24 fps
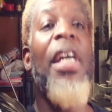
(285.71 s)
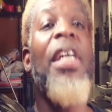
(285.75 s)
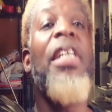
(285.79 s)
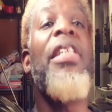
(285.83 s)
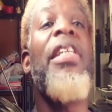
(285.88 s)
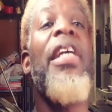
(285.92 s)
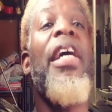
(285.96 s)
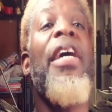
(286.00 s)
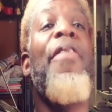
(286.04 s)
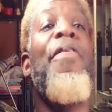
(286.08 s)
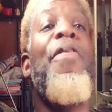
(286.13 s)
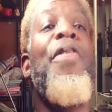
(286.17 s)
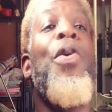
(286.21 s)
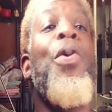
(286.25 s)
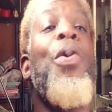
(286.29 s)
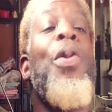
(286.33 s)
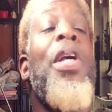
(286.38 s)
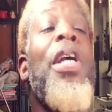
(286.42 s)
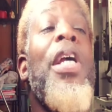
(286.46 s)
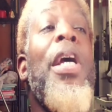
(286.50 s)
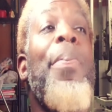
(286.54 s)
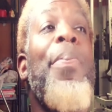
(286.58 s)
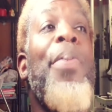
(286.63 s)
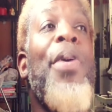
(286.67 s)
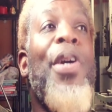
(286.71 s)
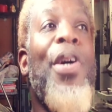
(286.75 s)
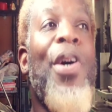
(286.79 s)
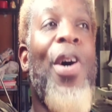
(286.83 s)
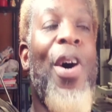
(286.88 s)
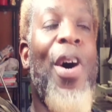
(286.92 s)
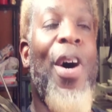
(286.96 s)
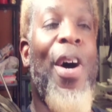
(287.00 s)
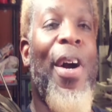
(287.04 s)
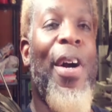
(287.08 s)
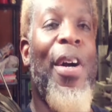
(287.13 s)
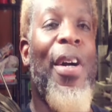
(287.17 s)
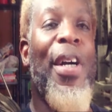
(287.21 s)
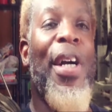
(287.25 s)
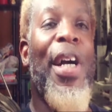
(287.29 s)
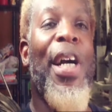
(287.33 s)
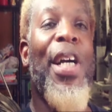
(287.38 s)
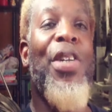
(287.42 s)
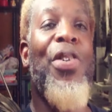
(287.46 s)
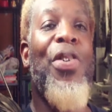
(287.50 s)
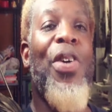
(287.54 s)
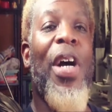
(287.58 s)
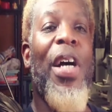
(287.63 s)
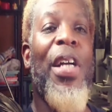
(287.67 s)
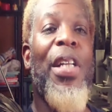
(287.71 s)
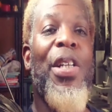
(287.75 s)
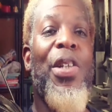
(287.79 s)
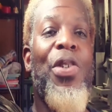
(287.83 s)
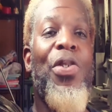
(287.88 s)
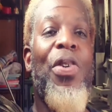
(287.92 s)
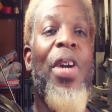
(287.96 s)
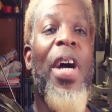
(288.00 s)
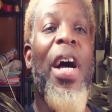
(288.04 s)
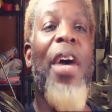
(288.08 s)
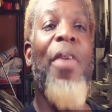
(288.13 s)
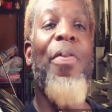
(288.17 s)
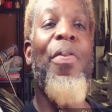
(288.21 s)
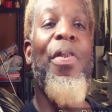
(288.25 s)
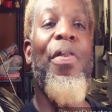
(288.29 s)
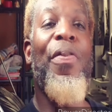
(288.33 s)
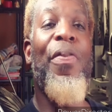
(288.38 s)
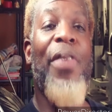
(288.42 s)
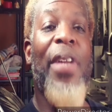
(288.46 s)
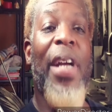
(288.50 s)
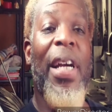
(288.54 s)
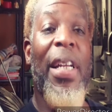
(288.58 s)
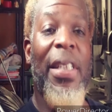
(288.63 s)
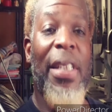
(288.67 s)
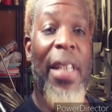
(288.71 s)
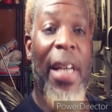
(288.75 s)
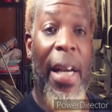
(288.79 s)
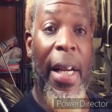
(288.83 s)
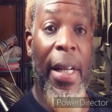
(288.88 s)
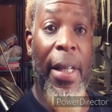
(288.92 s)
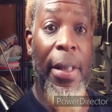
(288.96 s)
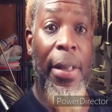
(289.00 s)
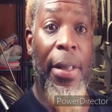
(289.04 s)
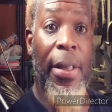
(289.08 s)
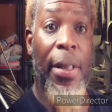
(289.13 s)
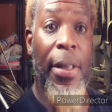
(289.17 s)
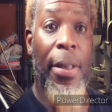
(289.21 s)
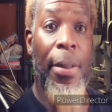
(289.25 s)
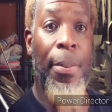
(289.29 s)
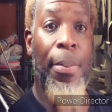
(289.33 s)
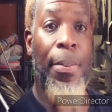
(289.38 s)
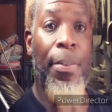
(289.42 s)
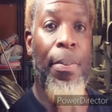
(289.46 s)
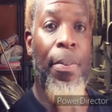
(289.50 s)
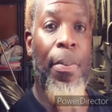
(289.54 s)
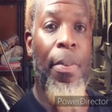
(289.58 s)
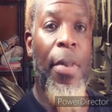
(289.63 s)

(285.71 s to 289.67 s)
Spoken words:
is like fueling up your car and trying to drive with flat tires.